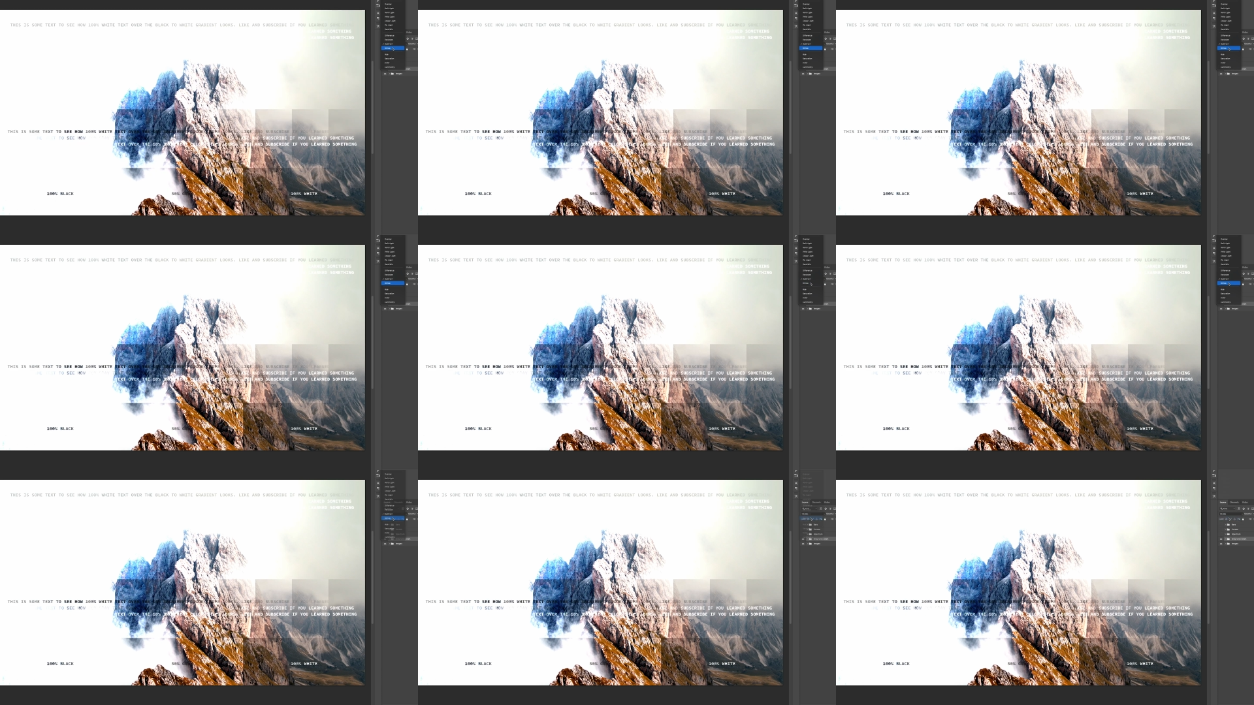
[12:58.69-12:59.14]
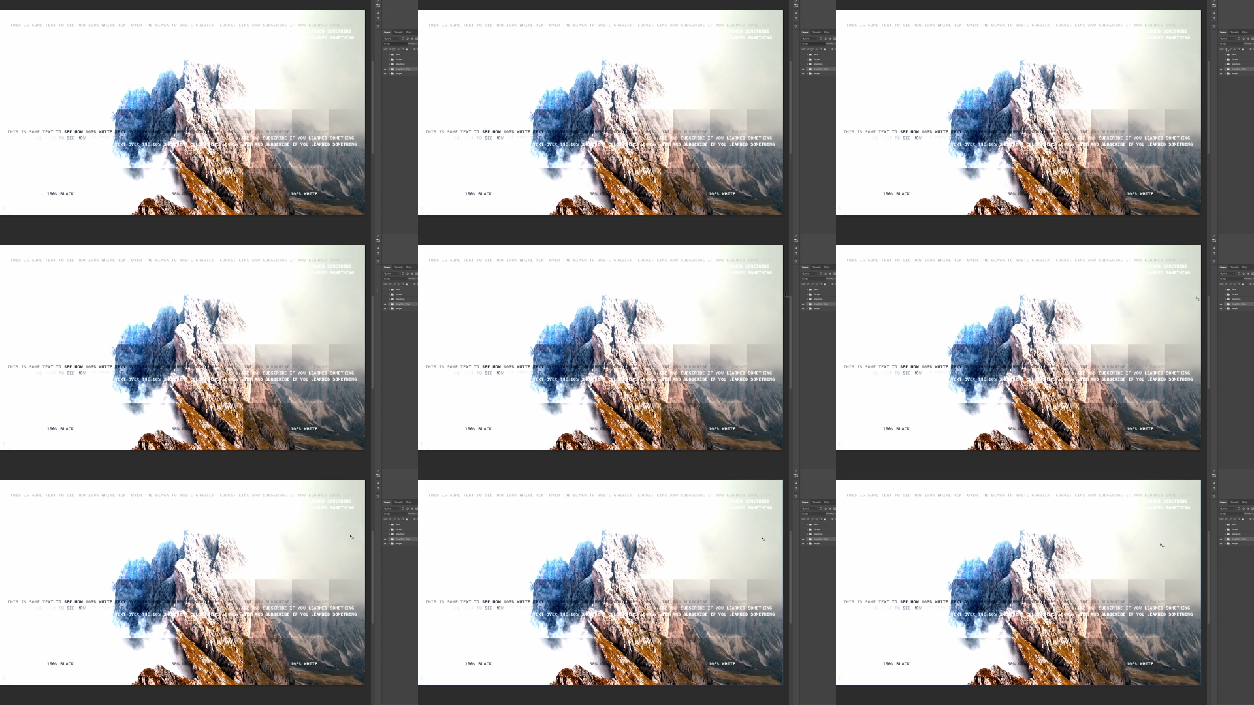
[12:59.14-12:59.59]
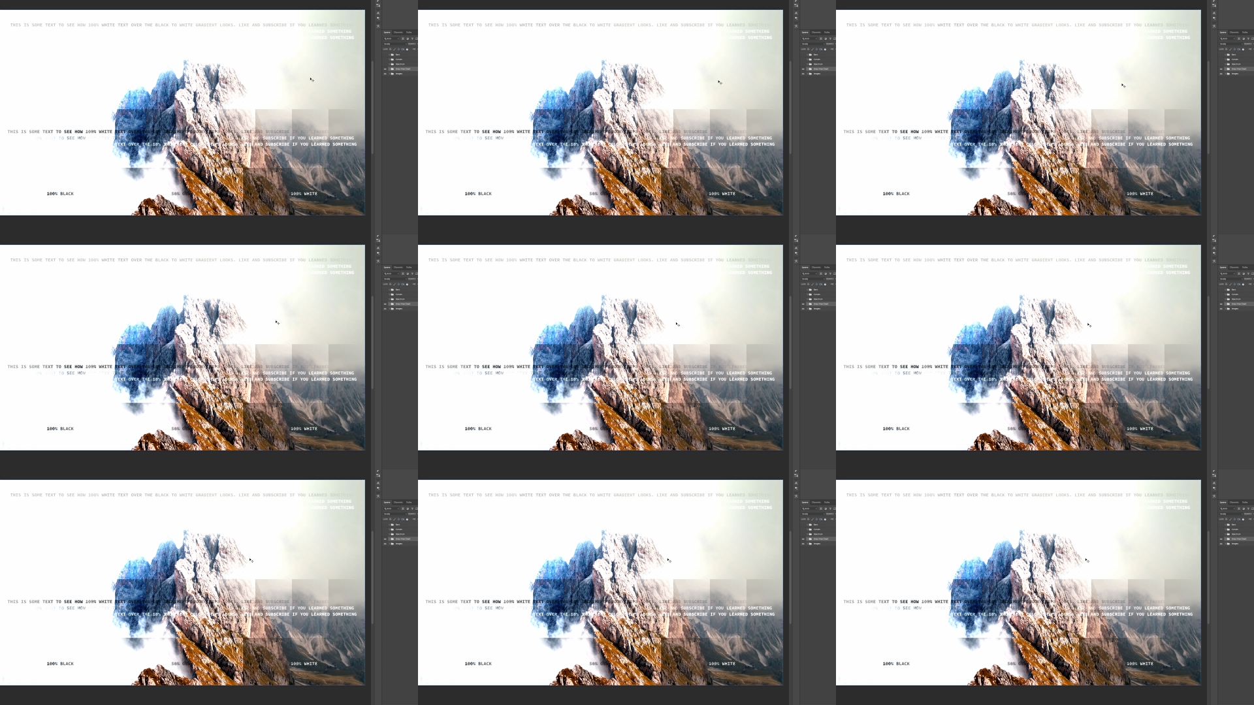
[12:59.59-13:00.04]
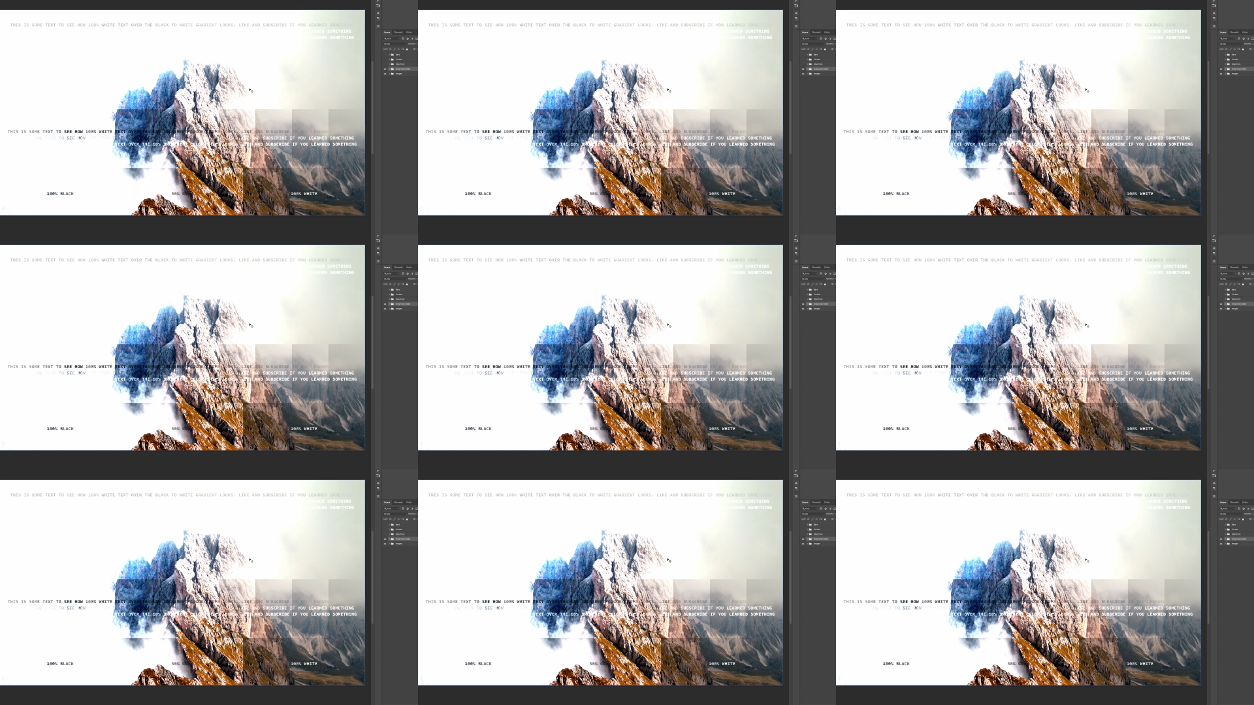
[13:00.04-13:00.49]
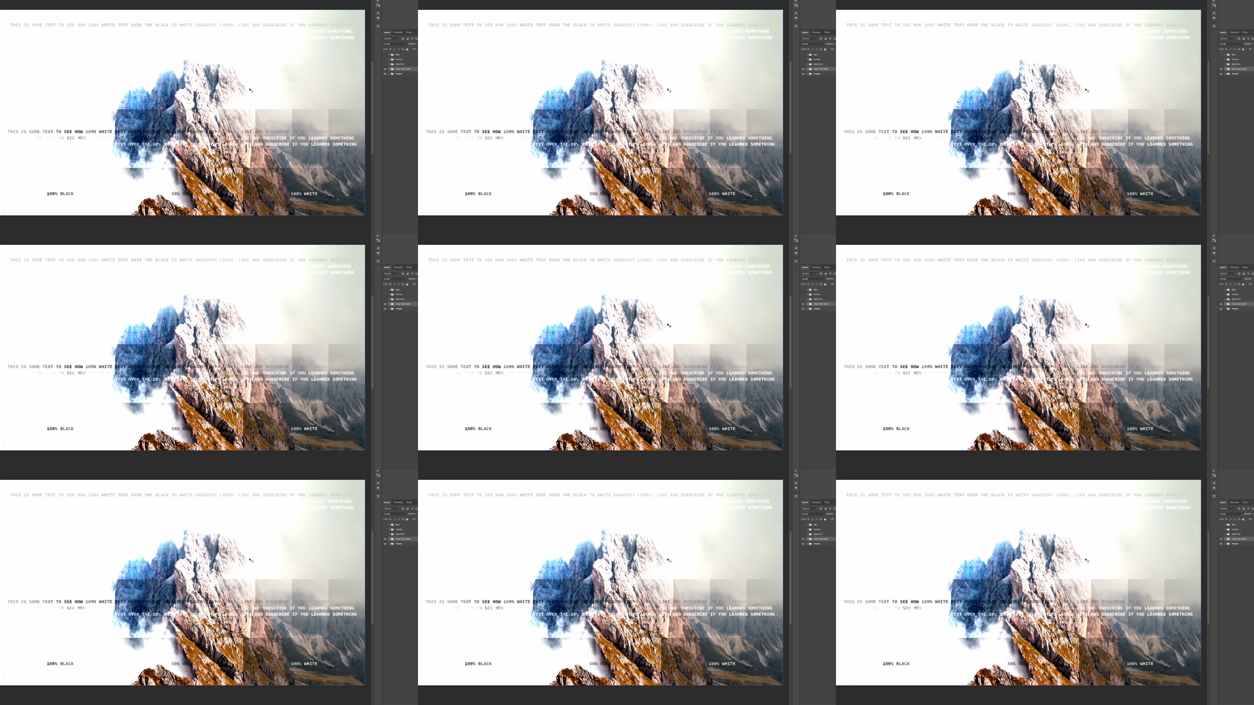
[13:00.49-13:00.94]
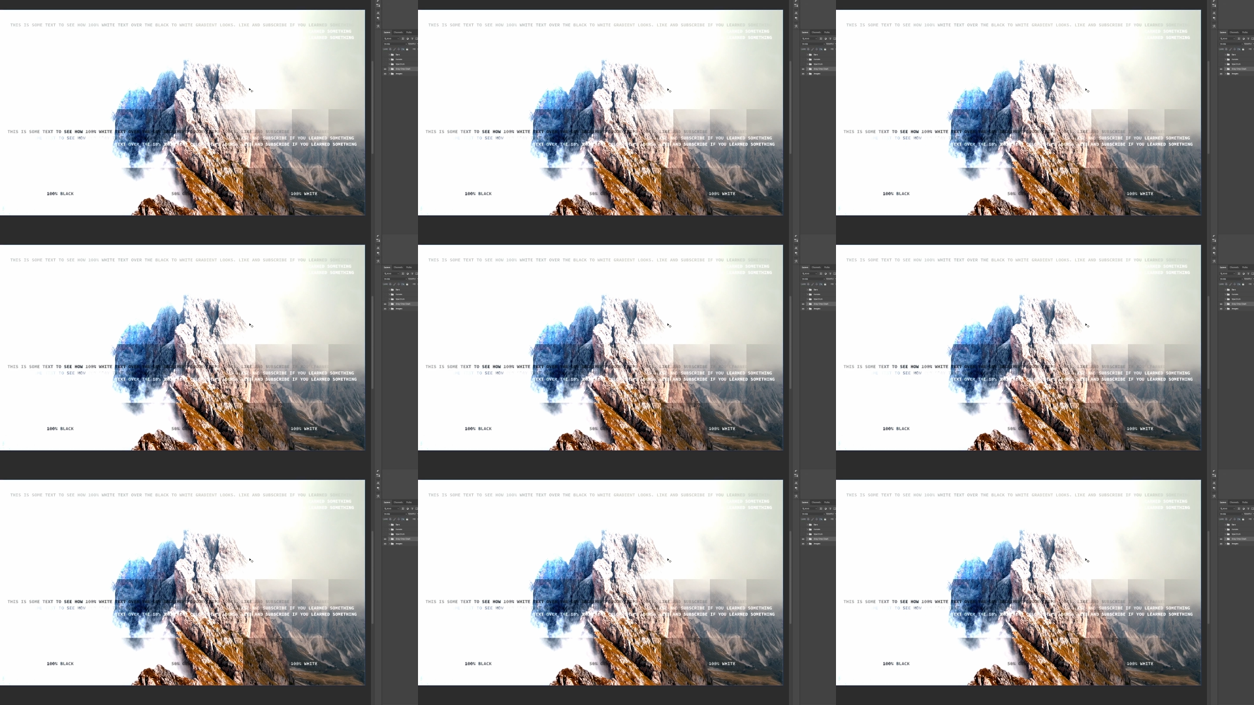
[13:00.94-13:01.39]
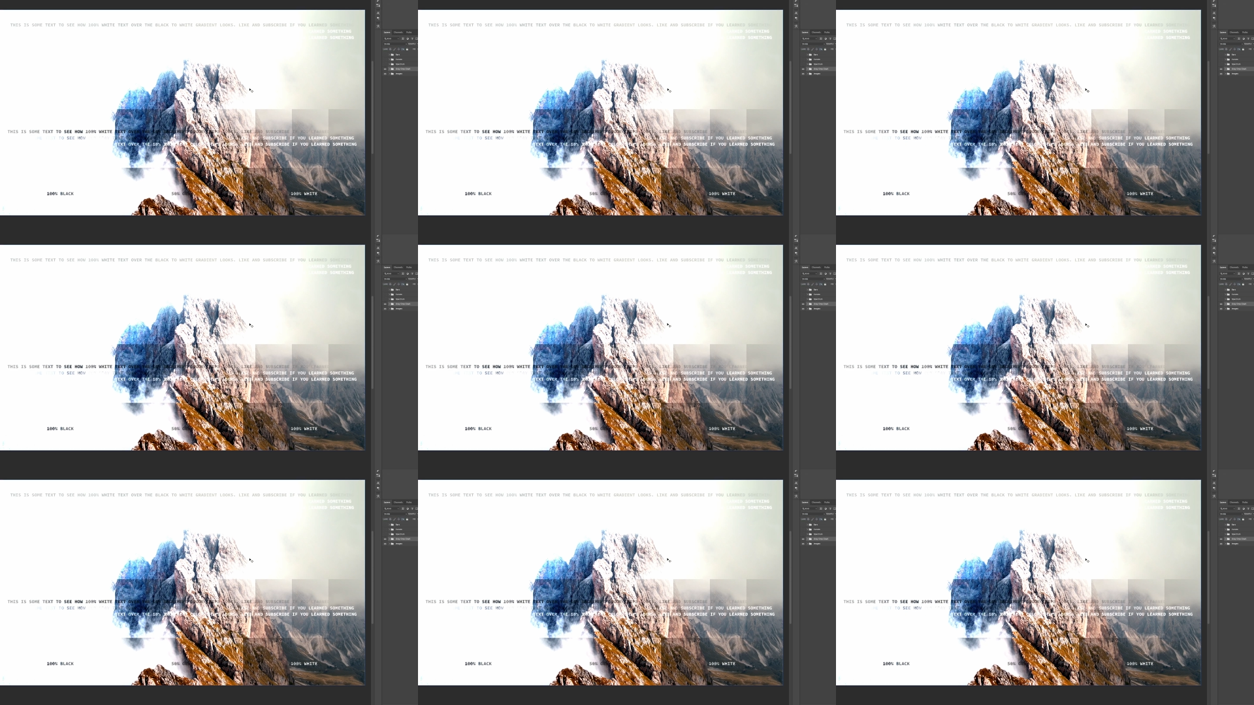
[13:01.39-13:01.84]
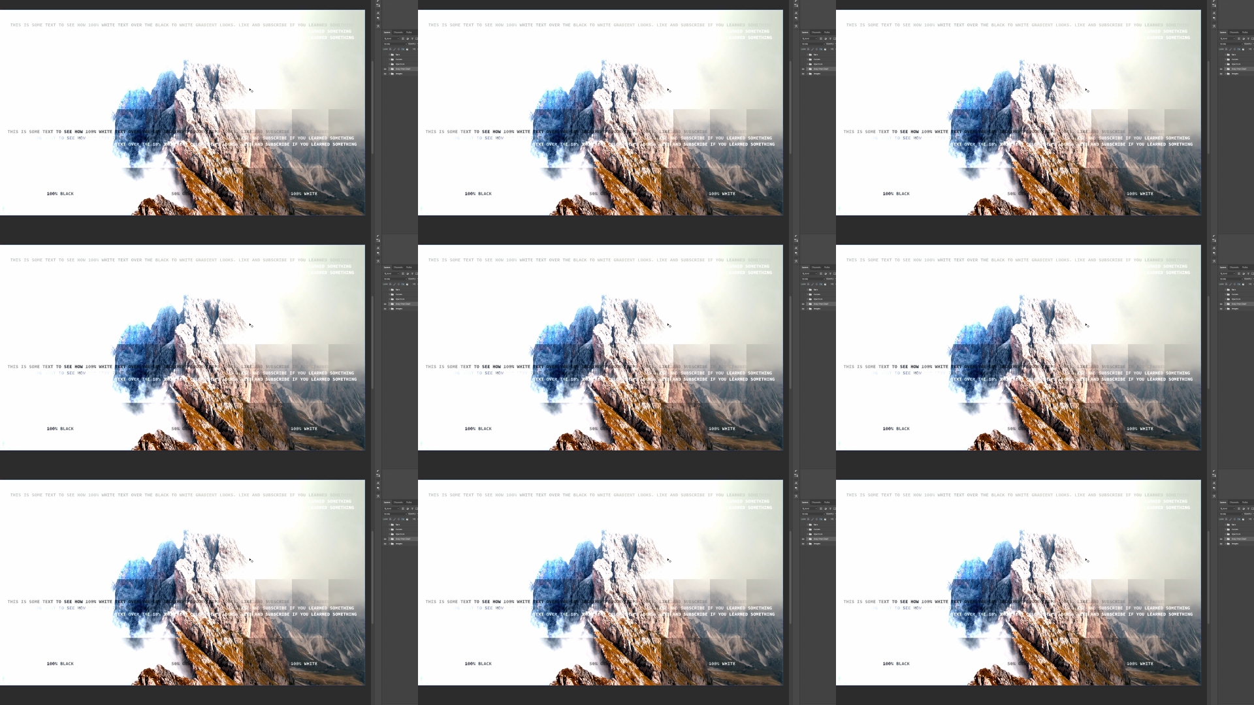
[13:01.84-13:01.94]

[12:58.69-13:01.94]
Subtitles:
Nobody's mouth can be seen.